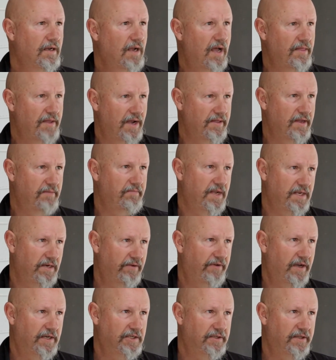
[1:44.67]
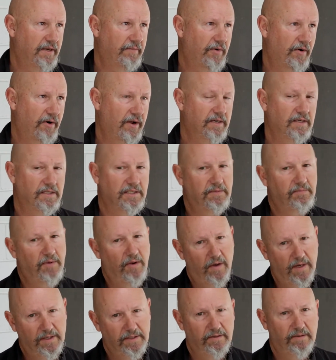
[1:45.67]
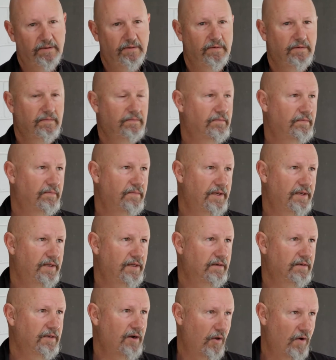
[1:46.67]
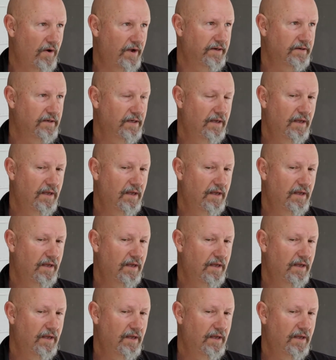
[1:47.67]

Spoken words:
and they then manufacture their product and supply it to their client.